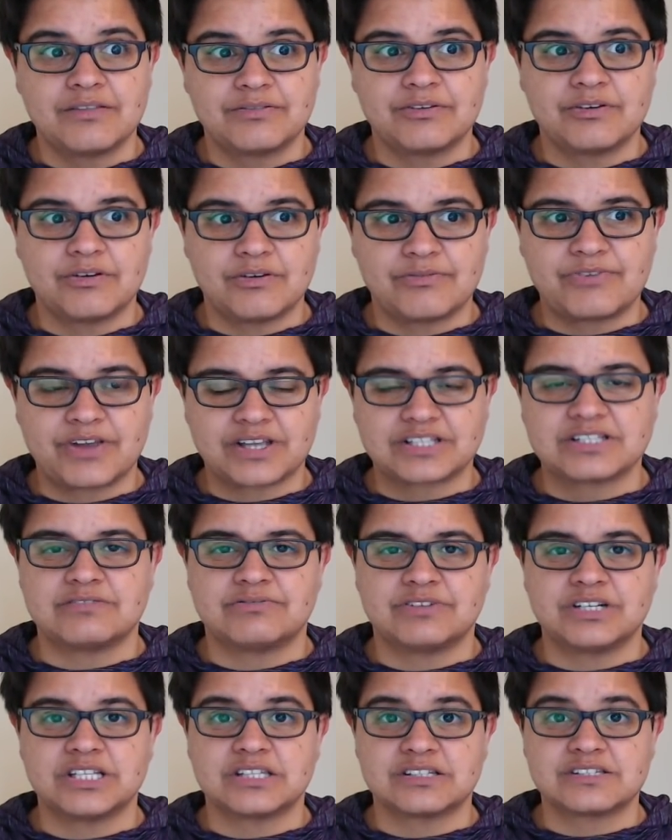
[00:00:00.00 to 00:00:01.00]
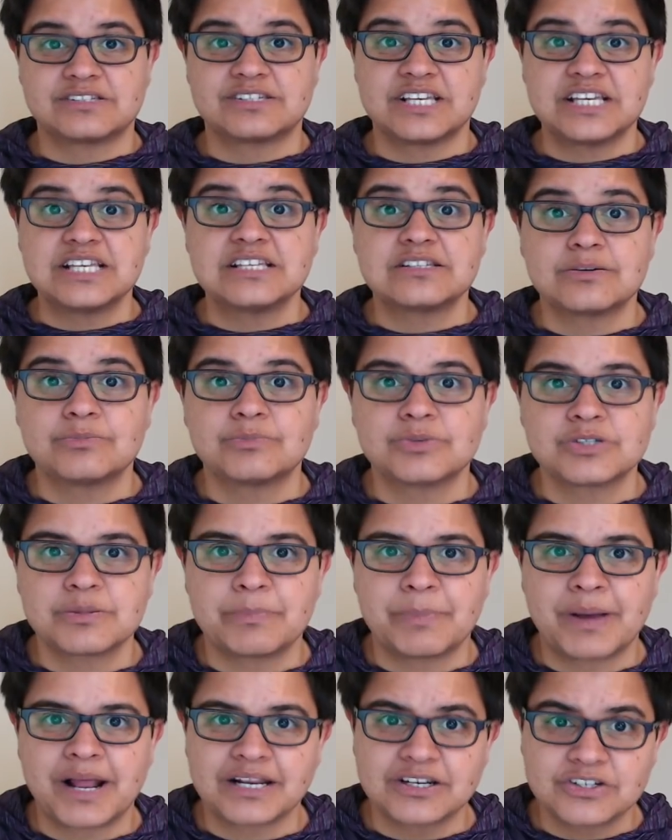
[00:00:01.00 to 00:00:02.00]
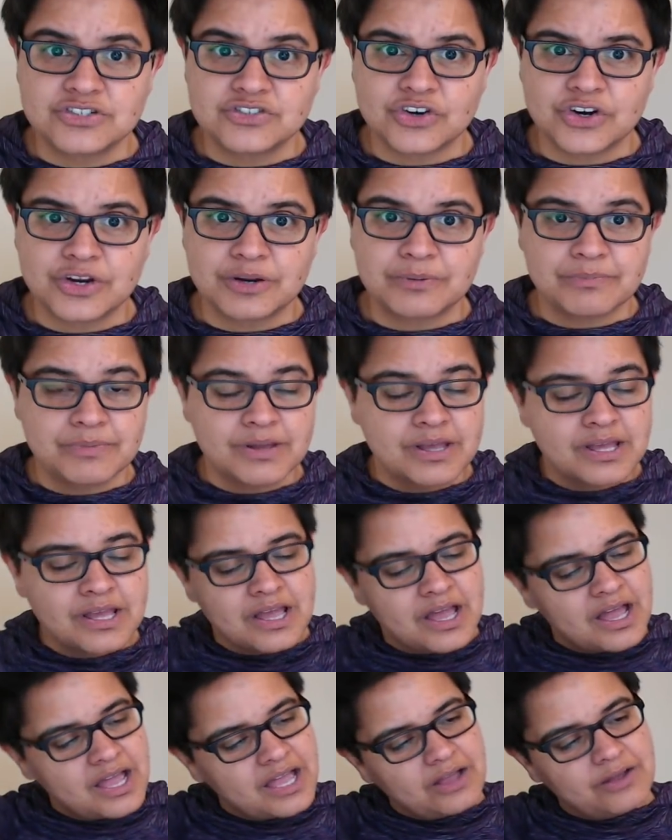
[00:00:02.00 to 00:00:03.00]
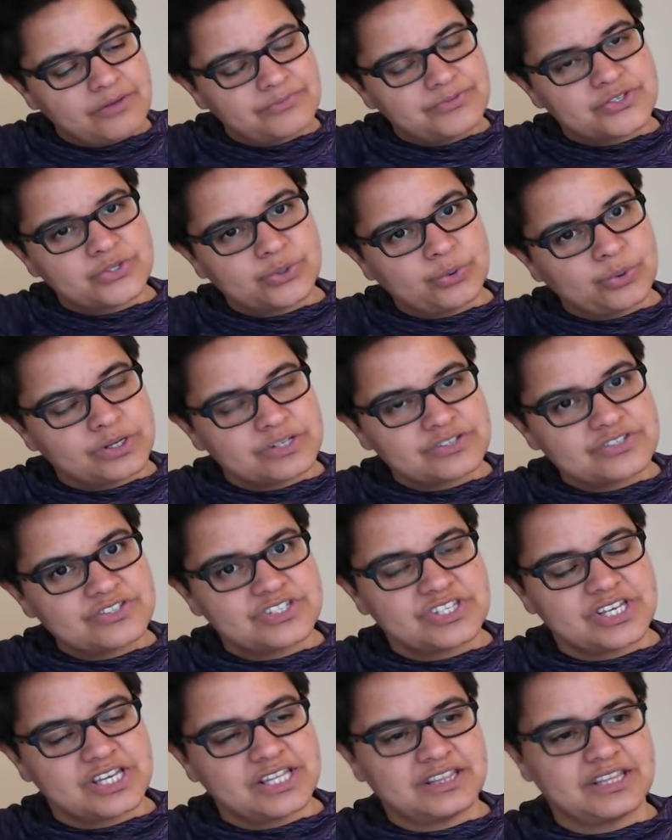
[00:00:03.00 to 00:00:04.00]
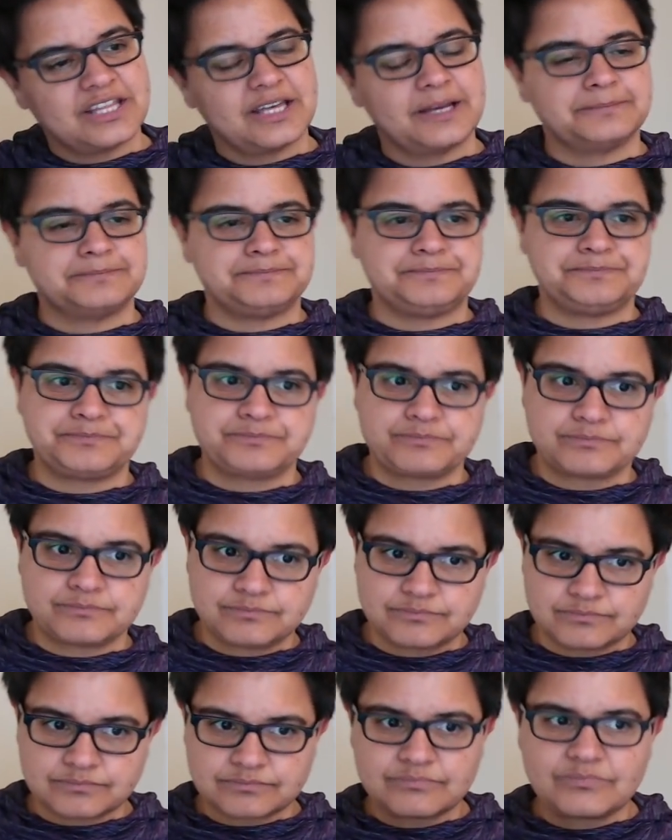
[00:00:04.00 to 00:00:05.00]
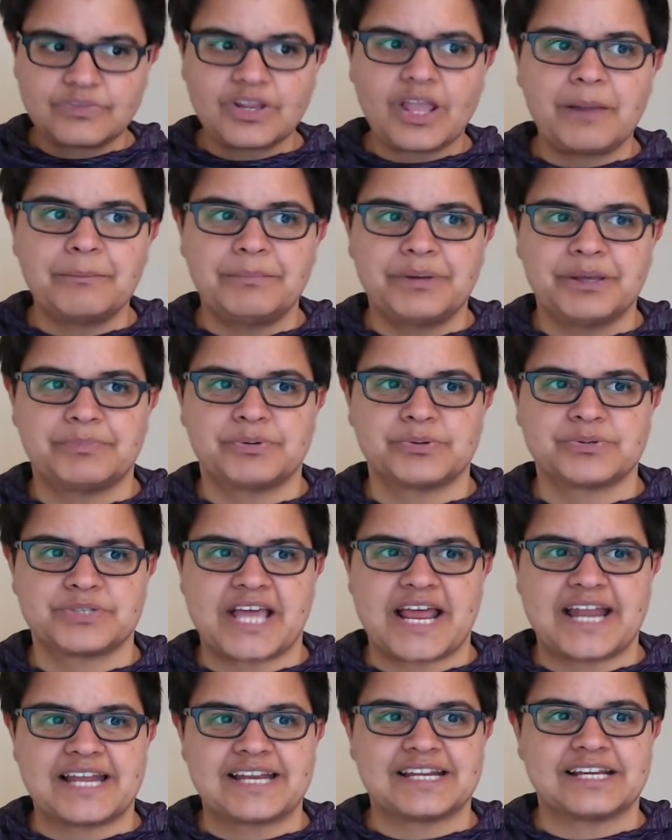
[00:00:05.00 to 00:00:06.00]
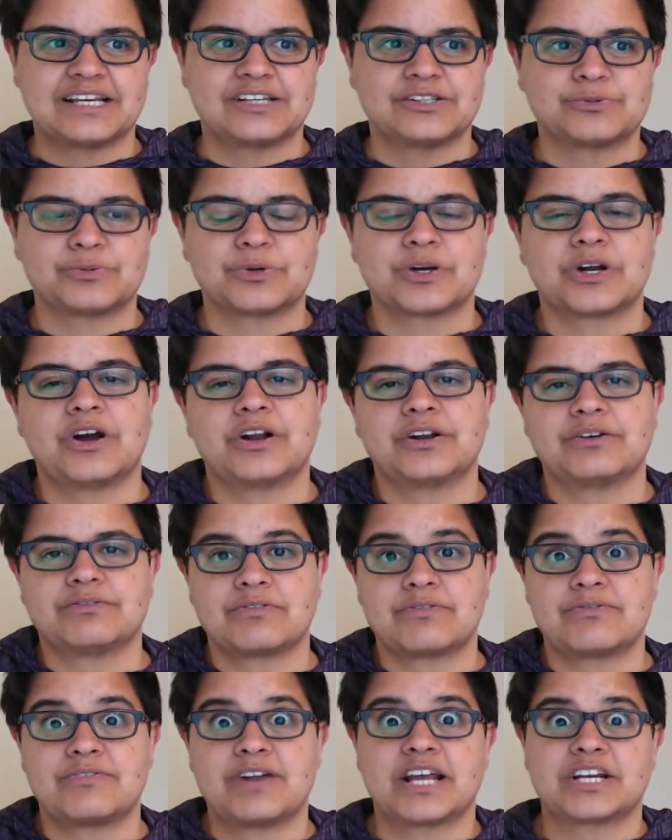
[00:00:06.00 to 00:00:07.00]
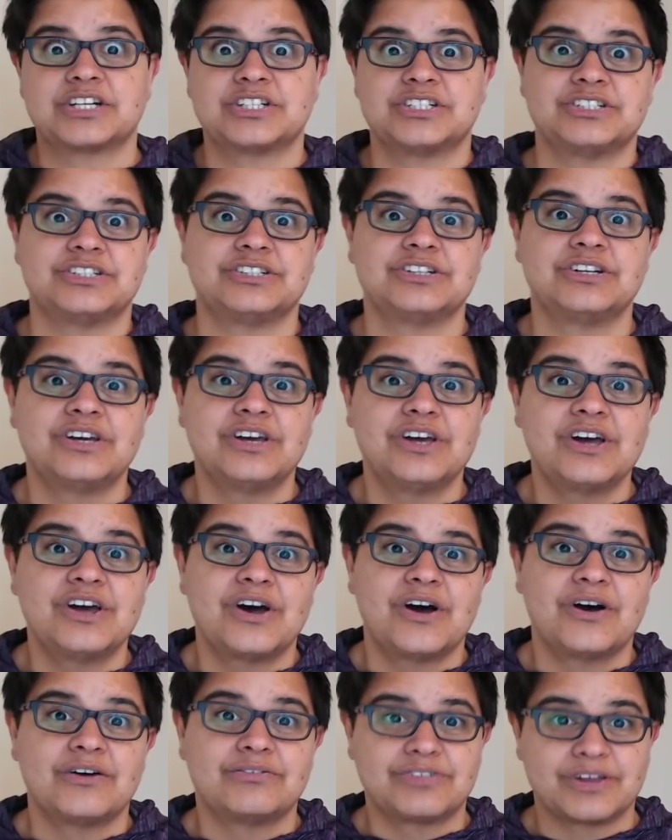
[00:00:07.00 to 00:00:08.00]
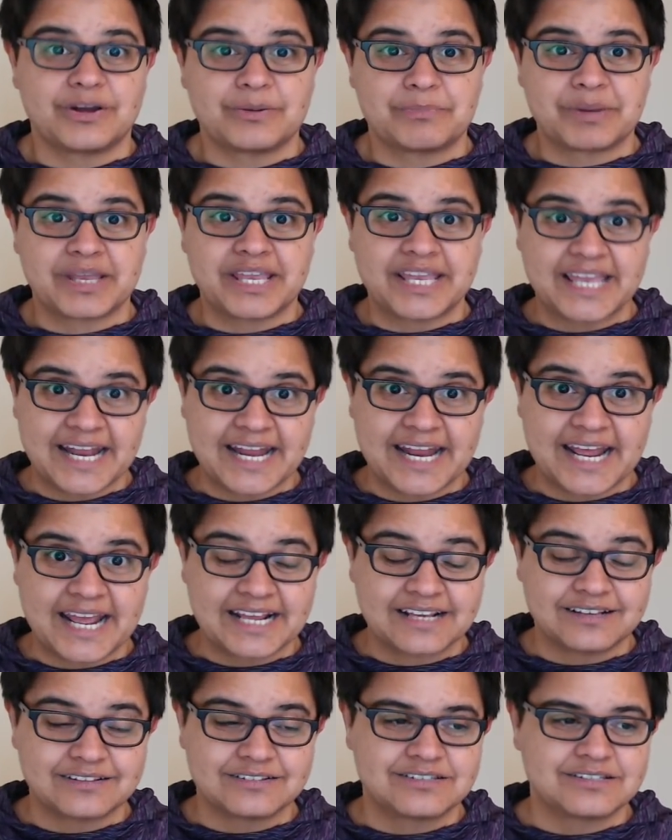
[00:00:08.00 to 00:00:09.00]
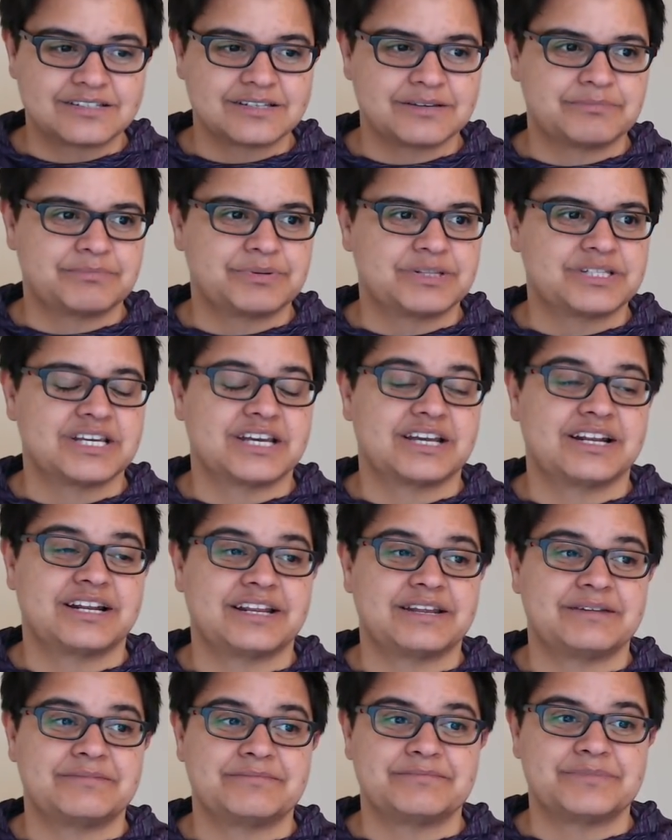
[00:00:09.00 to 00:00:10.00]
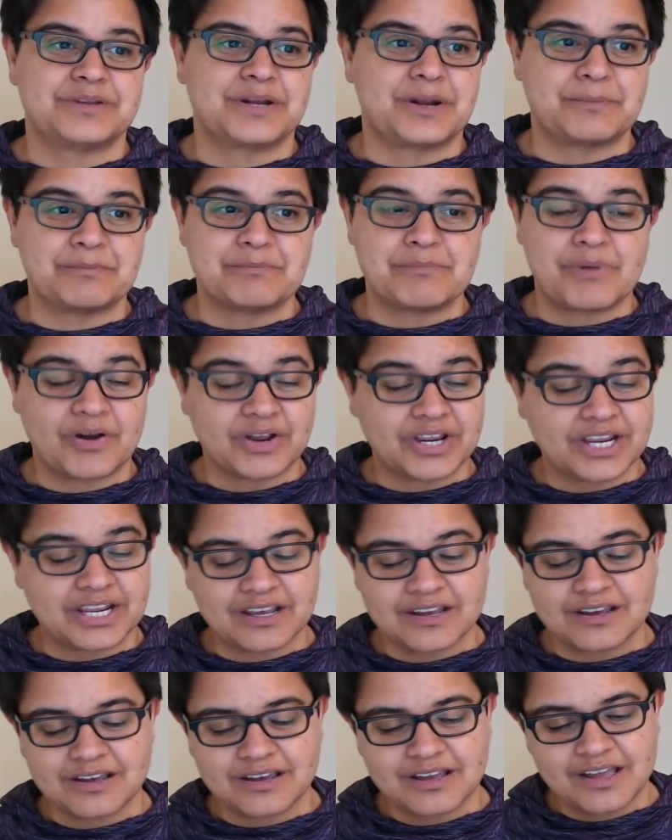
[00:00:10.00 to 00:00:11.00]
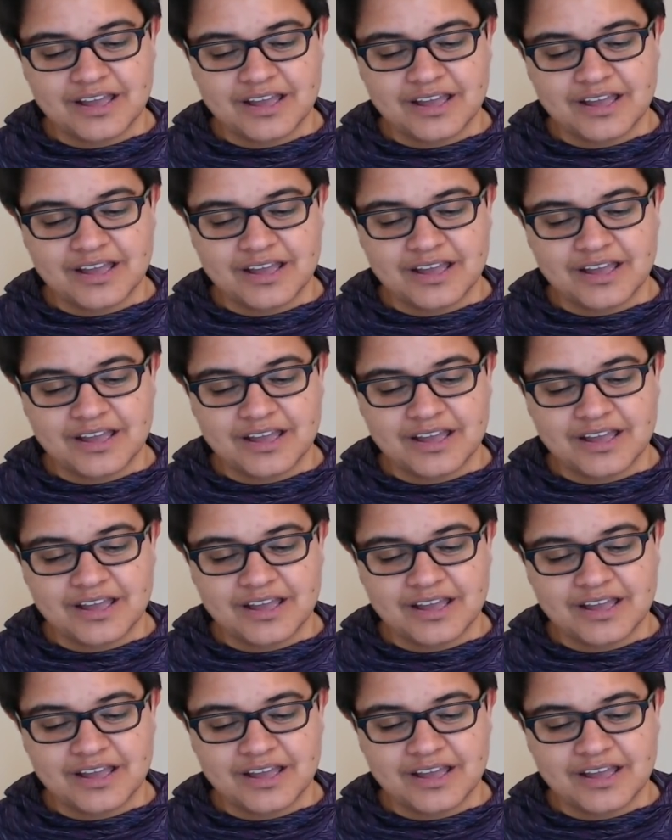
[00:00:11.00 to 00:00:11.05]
effectively the season was a palindrome of sorts, in that people's endings were kind of reflection of their beginnings, particularly, you know, Mike